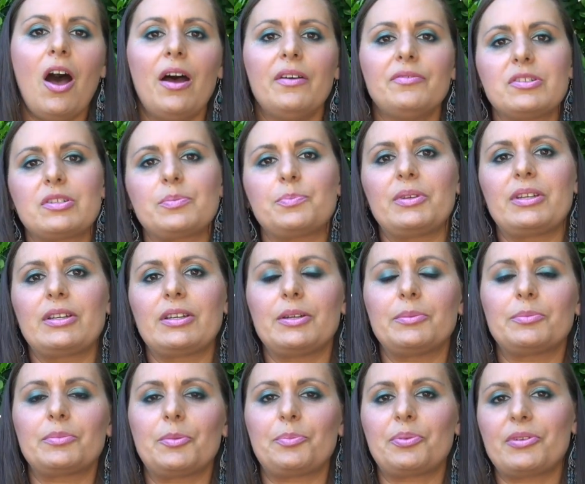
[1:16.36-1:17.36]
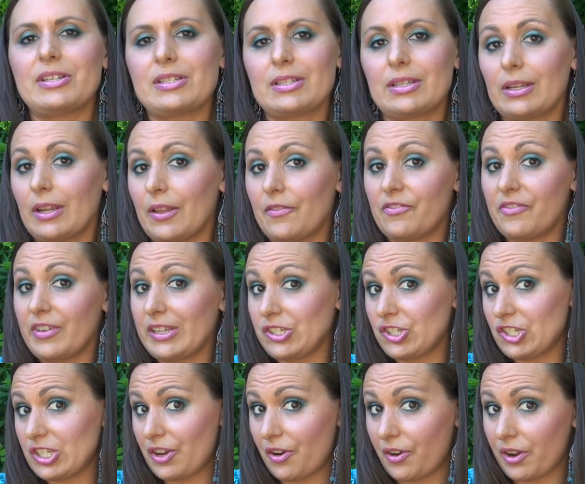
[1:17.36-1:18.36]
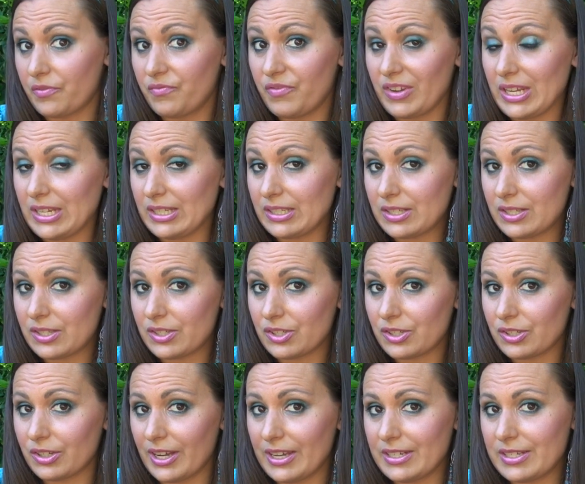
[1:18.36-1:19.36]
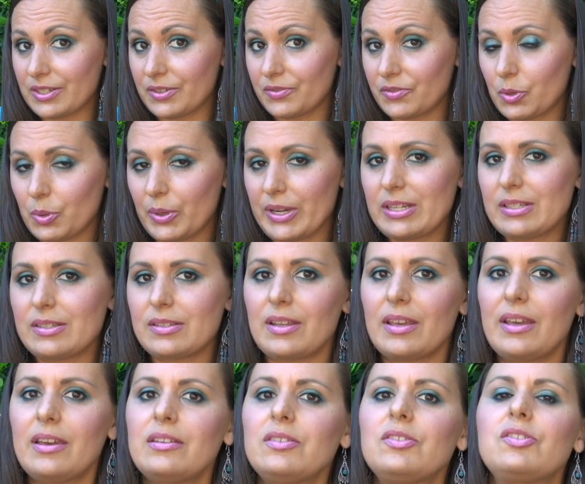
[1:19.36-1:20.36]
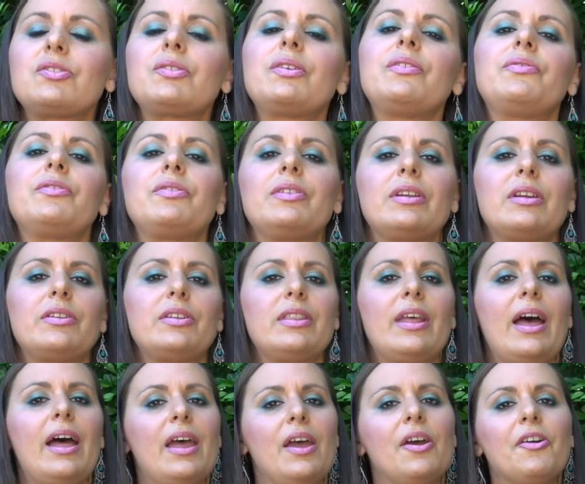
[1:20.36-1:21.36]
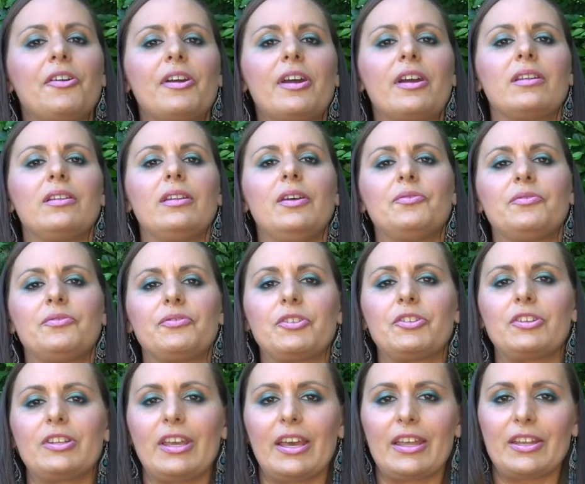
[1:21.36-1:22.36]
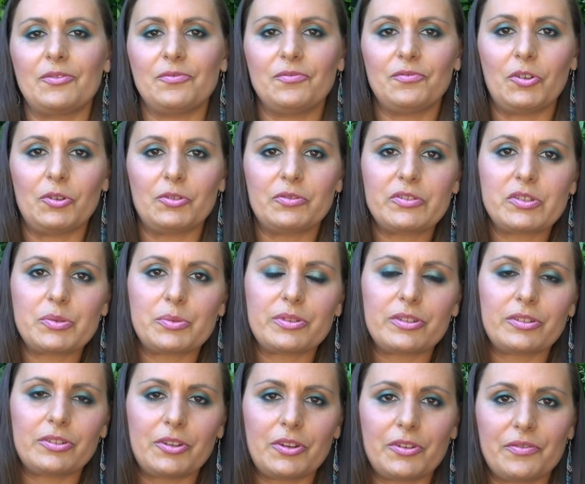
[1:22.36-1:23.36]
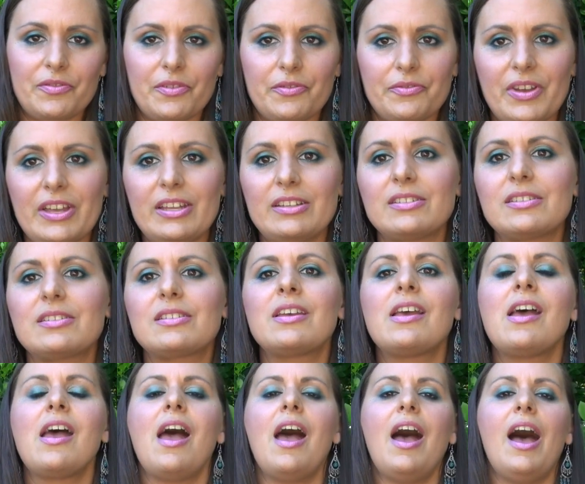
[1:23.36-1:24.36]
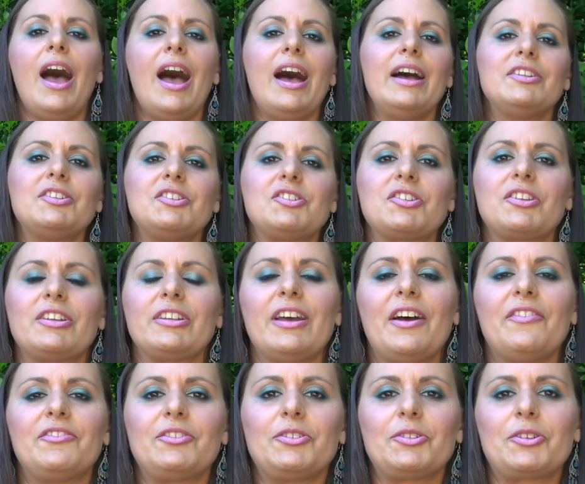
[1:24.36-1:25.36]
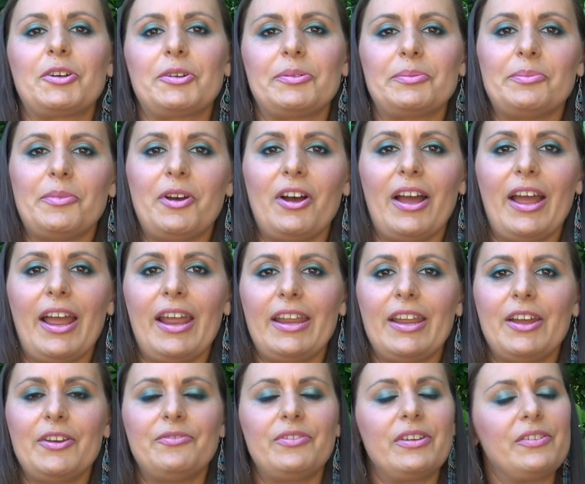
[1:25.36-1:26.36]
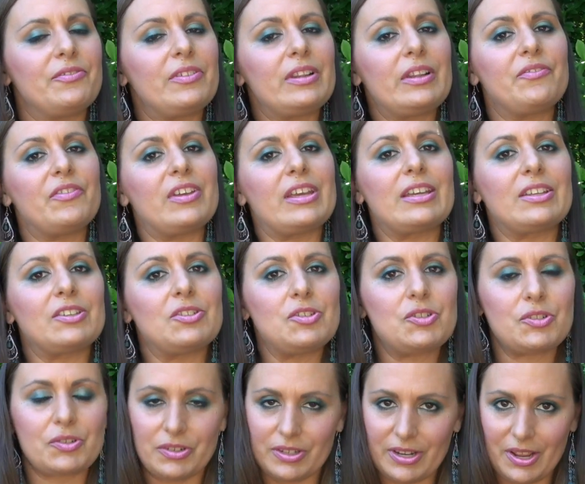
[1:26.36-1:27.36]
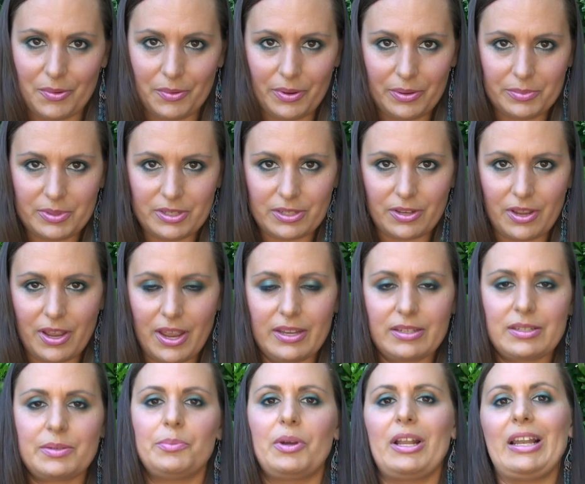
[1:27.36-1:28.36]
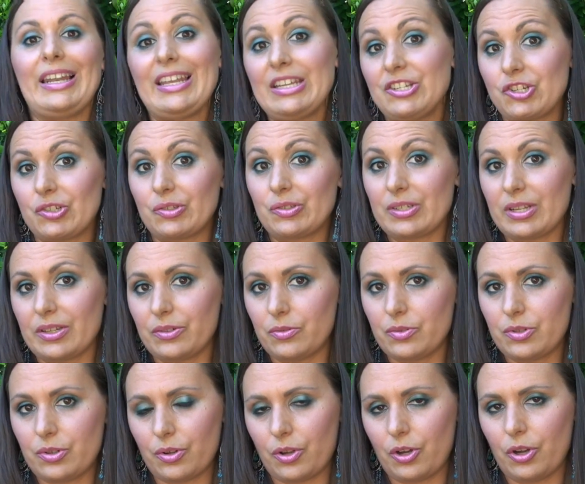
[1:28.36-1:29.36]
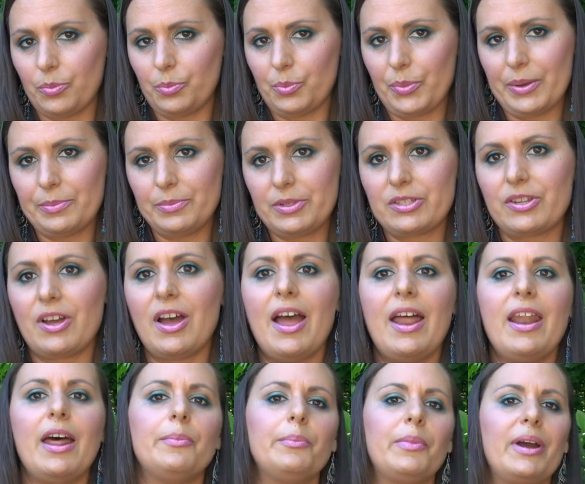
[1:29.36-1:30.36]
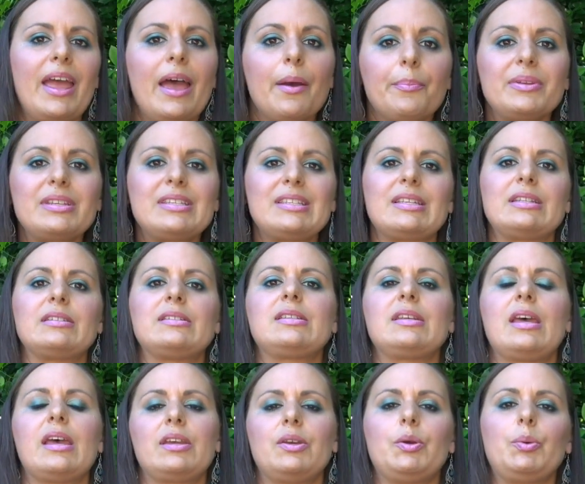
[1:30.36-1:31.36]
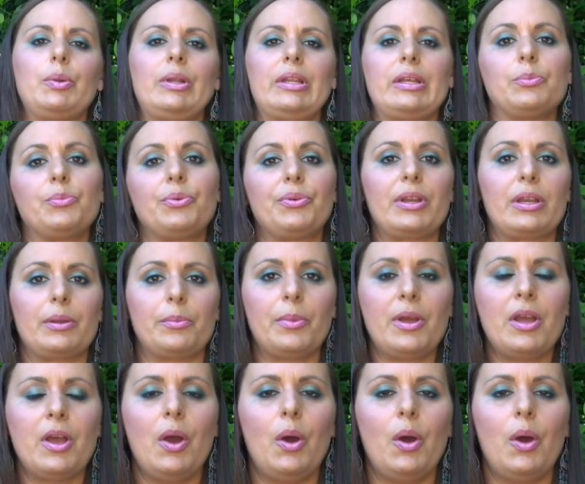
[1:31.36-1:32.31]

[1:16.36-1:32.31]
I've just become the president of the Vegetarian Vegan Society of Queensland so if you're in that area I'd love for you to get involved with a lot of events and you can have a look at my my website, my leighchantelle.com website, and my Epicenter Equilibrium